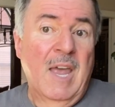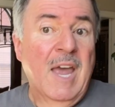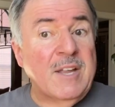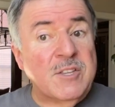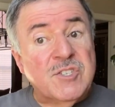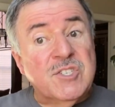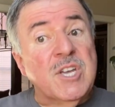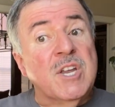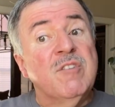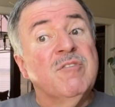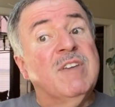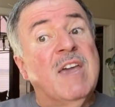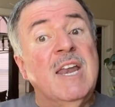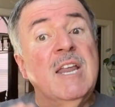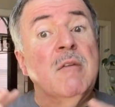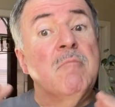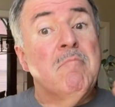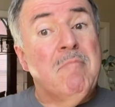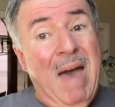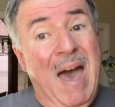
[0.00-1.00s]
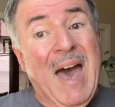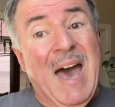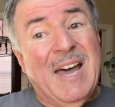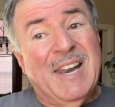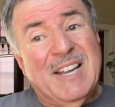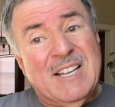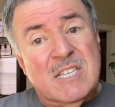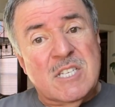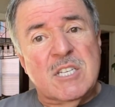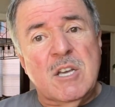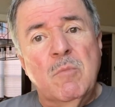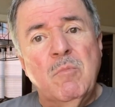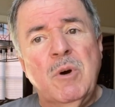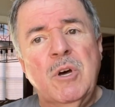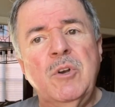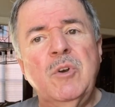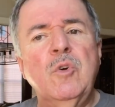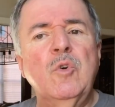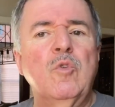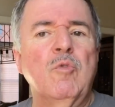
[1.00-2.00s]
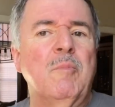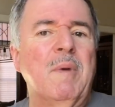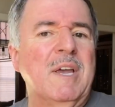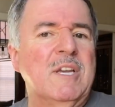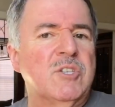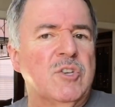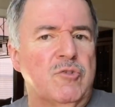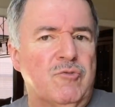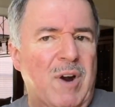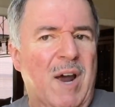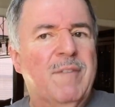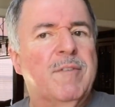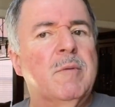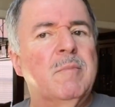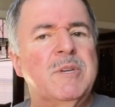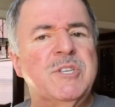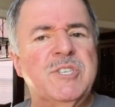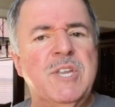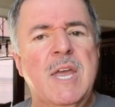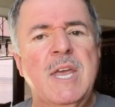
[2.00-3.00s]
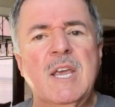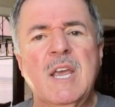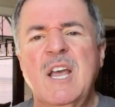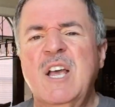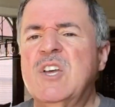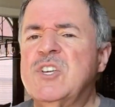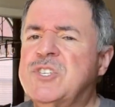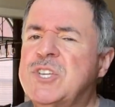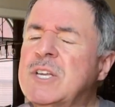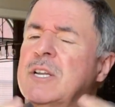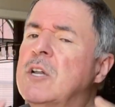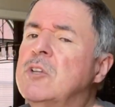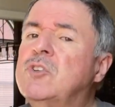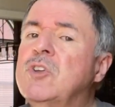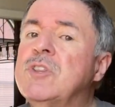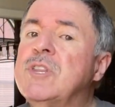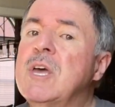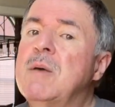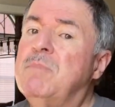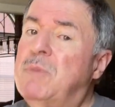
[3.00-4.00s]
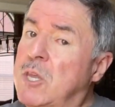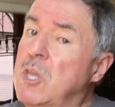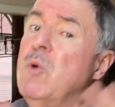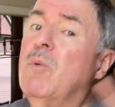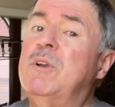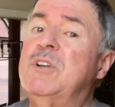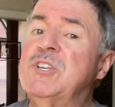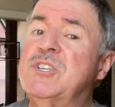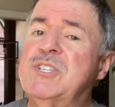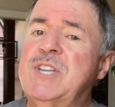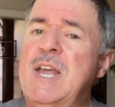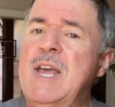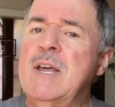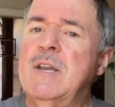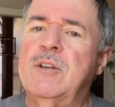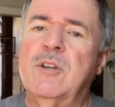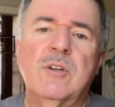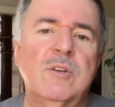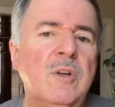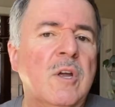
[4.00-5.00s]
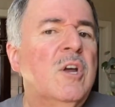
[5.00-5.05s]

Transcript: Instead of getting mad at someone who makes a driving mistake, signal to them that you understand.